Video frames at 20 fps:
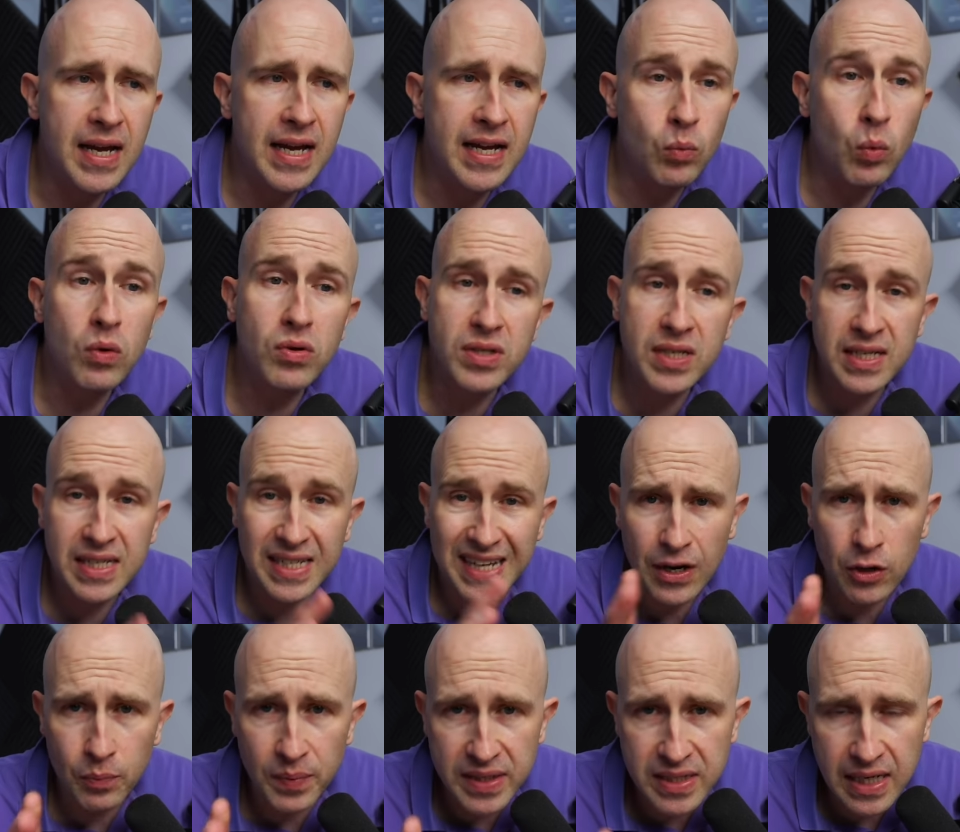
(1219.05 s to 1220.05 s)
And whilst this
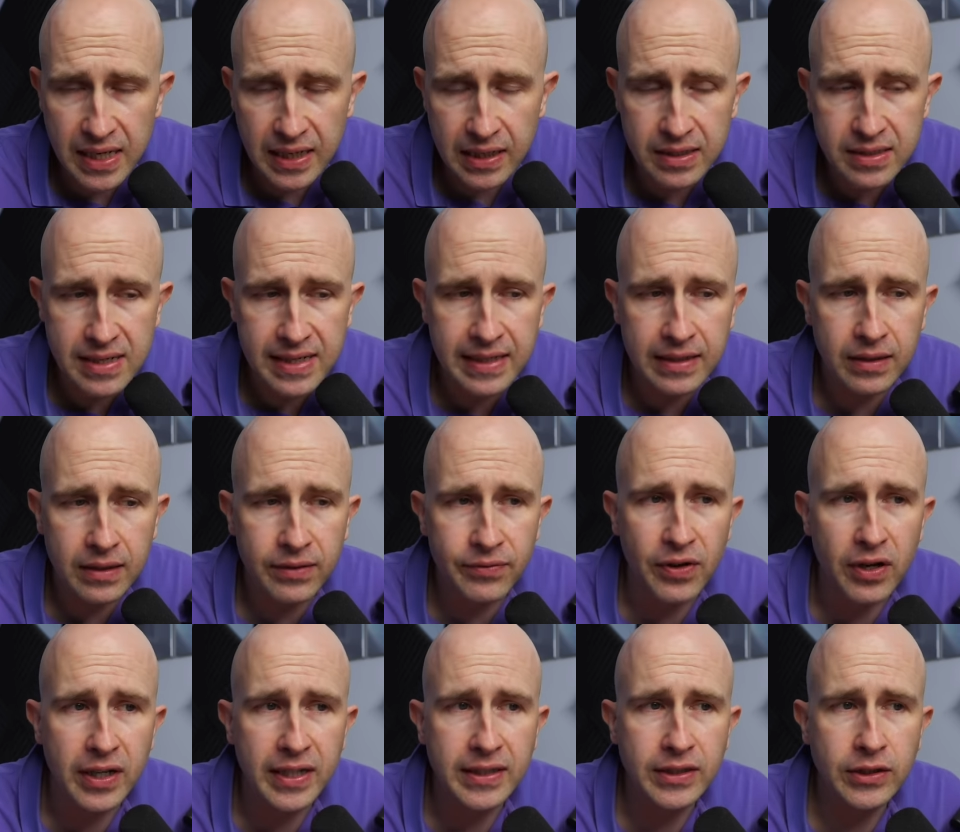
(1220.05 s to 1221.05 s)
cannot be taken as legal
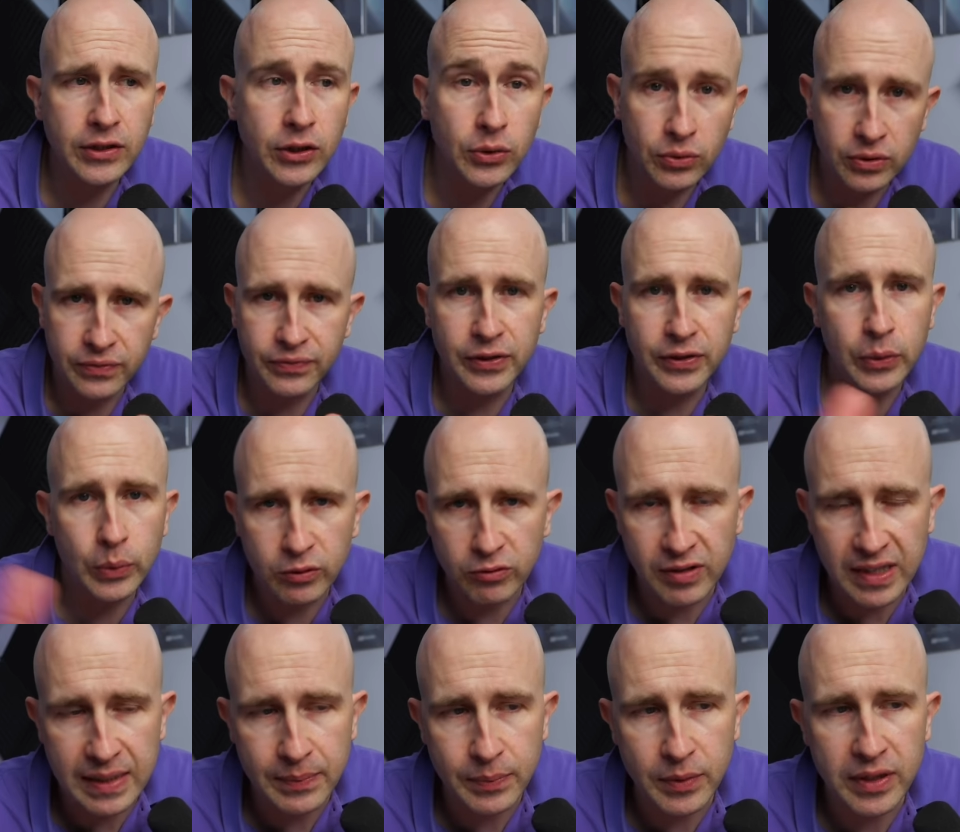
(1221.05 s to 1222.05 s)
advice to the viewer
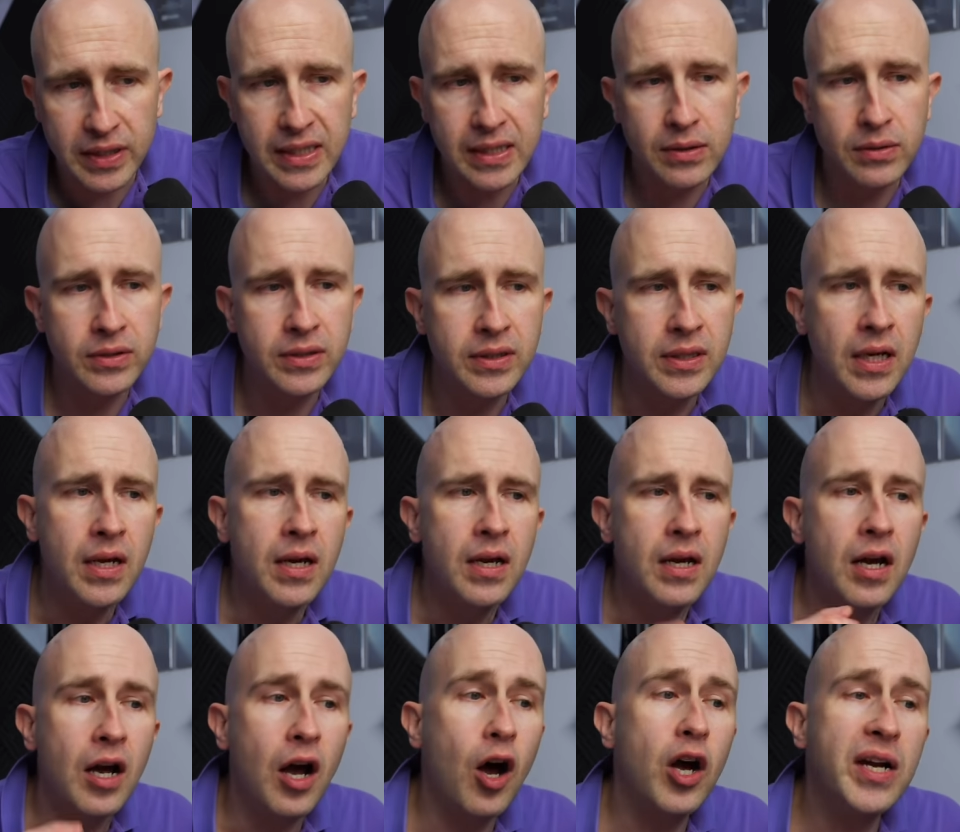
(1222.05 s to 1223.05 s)
or anybody else,
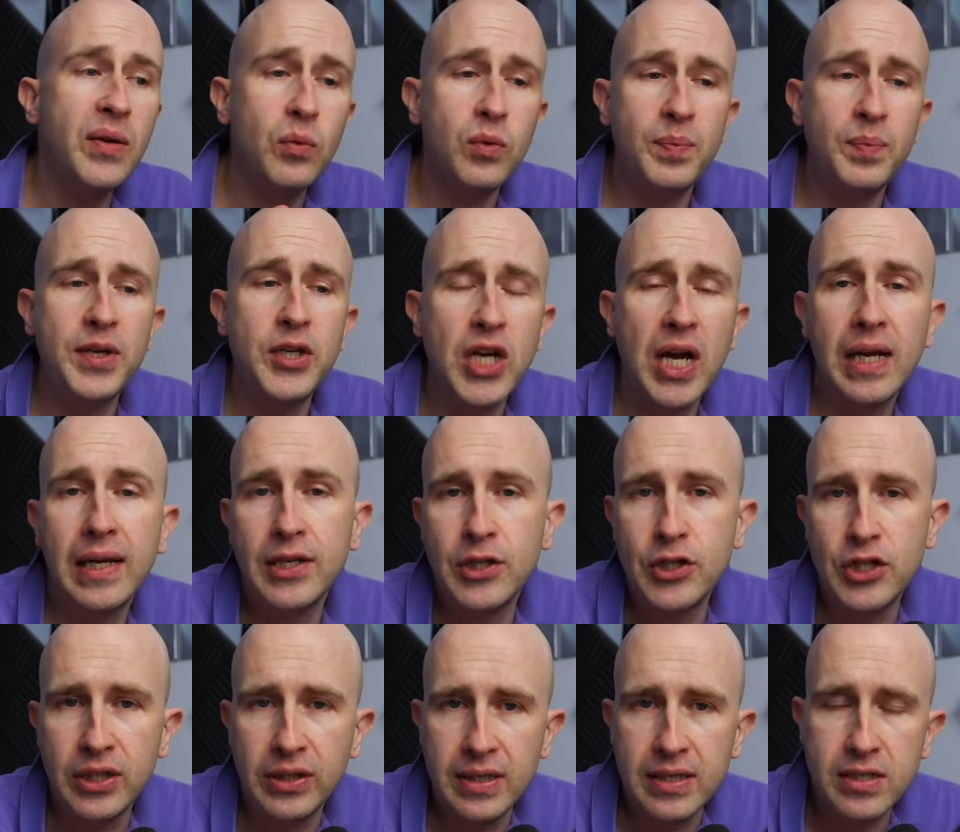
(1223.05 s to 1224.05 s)
I would be
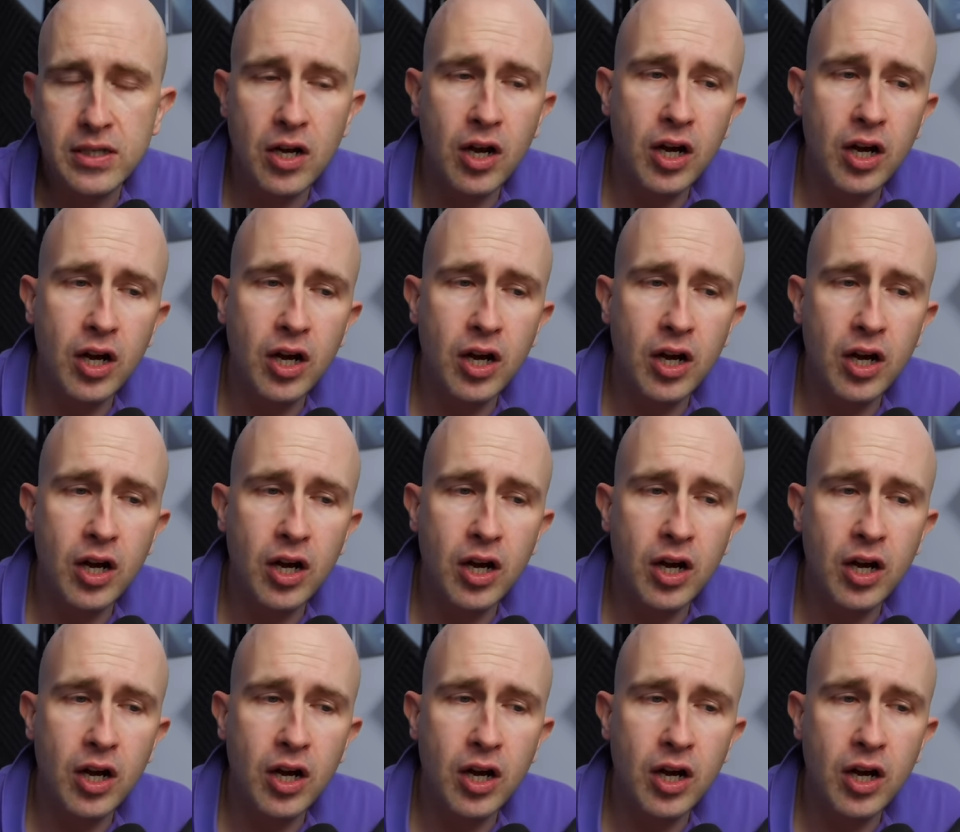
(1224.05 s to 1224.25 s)
challenging this.